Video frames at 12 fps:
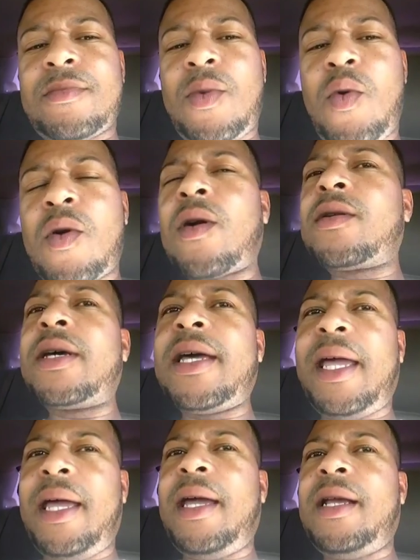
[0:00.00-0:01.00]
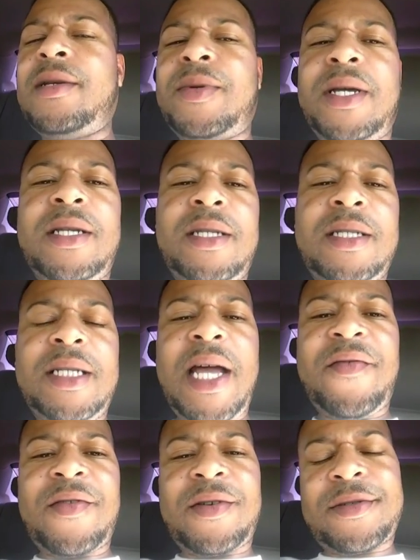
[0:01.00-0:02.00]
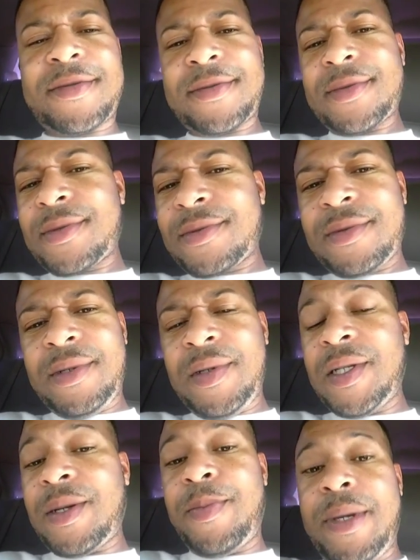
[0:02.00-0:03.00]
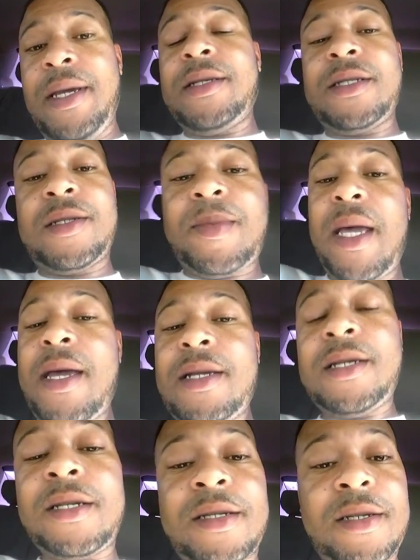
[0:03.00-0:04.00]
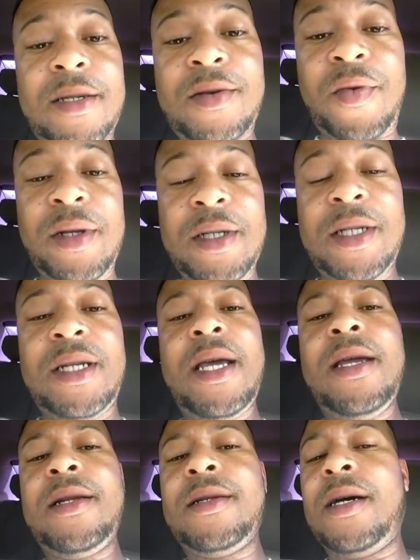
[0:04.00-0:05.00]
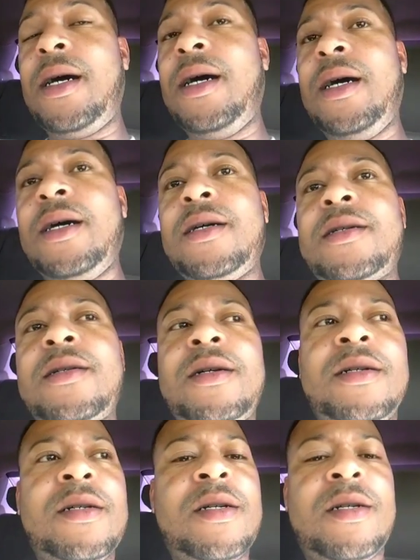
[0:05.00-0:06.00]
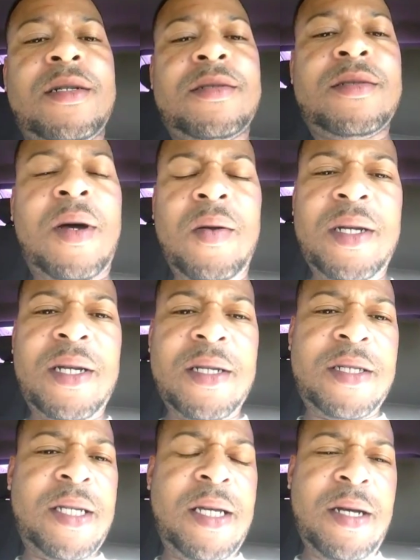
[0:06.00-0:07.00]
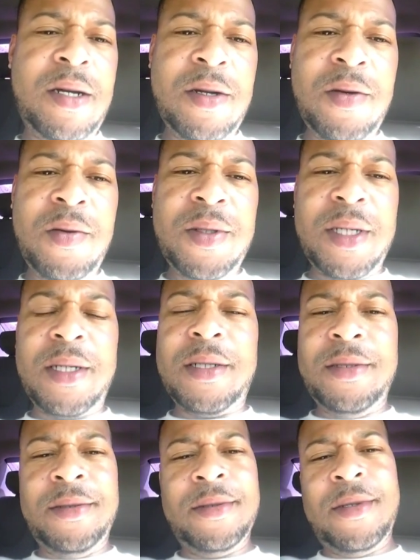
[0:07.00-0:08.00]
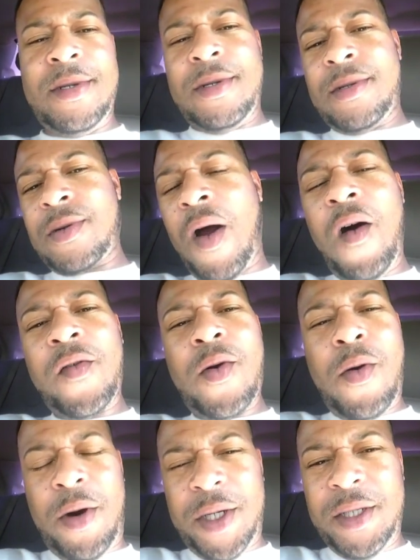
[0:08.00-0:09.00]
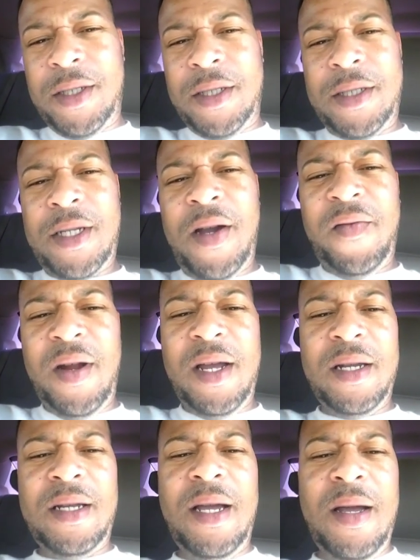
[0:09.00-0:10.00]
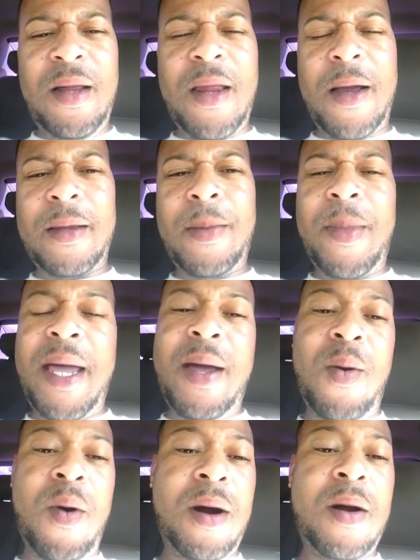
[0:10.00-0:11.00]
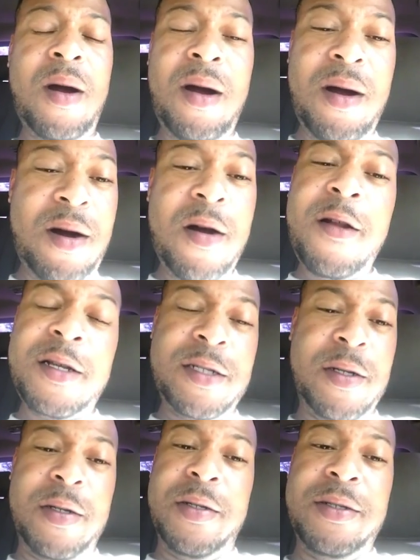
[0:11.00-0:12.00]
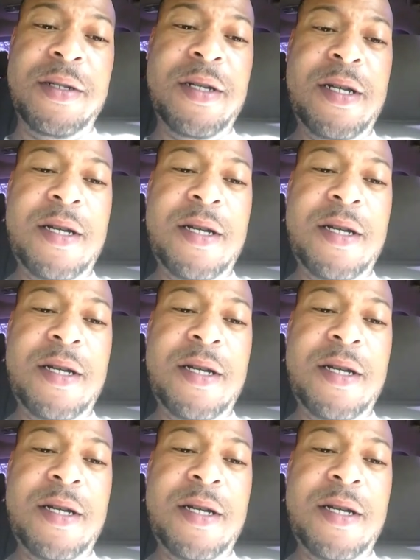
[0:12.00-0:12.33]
more on the edge, because he's just a businessman, just real estate, owning casinos and golf courses and stuff like that. Like, the man worked hard, so